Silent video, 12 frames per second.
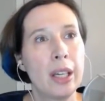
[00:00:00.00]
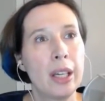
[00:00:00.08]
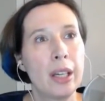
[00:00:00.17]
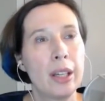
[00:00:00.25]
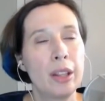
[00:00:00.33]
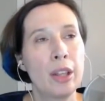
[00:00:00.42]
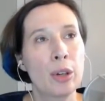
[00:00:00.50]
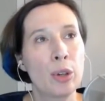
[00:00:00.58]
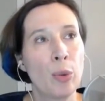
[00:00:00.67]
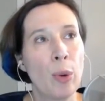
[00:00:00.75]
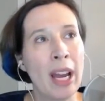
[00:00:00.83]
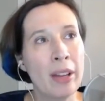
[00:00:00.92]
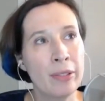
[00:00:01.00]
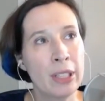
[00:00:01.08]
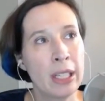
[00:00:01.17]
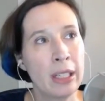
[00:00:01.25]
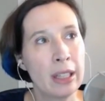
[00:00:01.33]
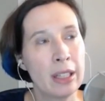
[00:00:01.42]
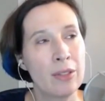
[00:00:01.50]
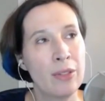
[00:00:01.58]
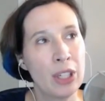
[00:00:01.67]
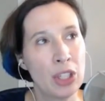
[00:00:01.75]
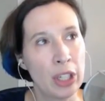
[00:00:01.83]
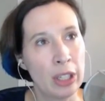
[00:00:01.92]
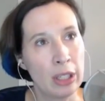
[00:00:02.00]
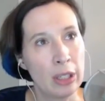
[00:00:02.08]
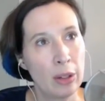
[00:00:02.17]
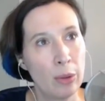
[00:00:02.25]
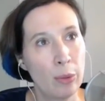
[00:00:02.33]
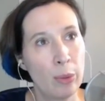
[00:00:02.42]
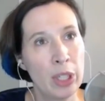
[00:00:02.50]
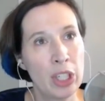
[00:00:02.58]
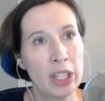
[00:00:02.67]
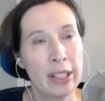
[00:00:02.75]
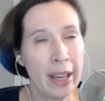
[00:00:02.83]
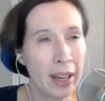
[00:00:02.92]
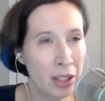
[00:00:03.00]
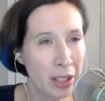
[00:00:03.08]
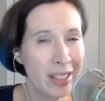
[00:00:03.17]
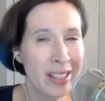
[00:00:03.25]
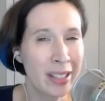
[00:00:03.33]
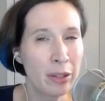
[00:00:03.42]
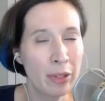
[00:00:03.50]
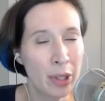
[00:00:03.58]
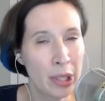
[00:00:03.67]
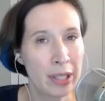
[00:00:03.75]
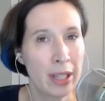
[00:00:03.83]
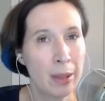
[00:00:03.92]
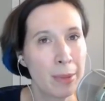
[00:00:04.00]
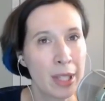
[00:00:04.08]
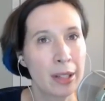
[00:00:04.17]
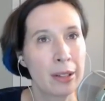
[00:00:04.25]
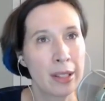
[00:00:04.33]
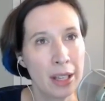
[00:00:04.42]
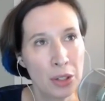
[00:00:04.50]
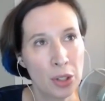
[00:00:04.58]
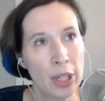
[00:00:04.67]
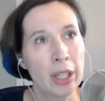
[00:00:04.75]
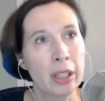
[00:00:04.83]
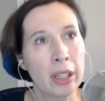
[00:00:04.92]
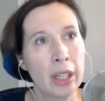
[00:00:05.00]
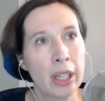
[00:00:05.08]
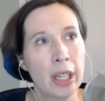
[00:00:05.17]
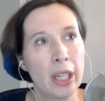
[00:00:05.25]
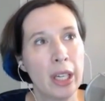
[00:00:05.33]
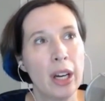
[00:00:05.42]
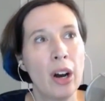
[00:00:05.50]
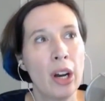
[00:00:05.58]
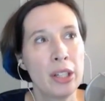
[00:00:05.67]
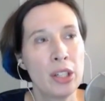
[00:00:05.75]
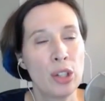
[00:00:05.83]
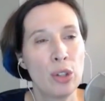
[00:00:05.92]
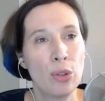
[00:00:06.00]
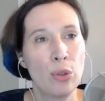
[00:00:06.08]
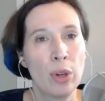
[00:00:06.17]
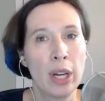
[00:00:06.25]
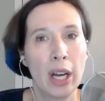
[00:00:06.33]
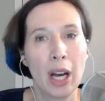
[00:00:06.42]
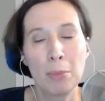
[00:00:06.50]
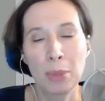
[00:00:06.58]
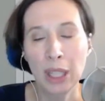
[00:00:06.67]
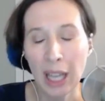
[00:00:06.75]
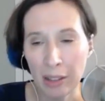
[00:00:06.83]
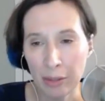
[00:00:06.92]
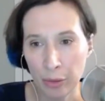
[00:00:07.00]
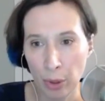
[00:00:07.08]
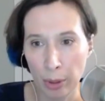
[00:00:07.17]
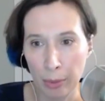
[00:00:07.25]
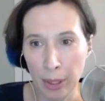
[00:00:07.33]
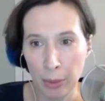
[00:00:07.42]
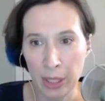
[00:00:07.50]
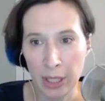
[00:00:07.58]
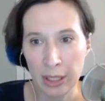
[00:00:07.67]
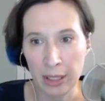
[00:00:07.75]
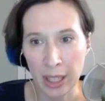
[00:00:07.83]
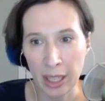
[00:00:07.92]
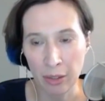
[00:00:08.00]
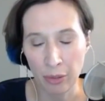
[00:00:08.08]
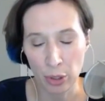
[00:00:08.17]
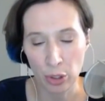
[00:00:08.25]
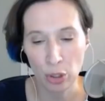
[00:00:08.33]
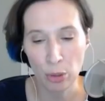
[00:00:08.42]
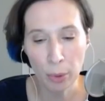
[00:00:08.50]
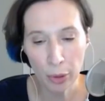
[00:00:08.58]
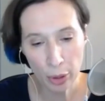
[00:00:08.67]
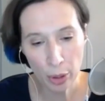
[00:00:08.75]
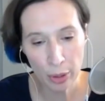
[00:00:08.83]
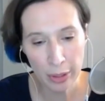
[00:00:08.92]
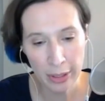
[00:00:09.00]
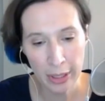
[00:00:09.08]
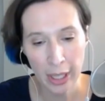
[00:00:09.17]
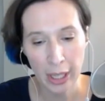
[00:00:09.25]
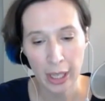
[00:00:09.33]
they're grafting this vision, which is actually still very Samsung centric, onto a platform that was designed for super nerds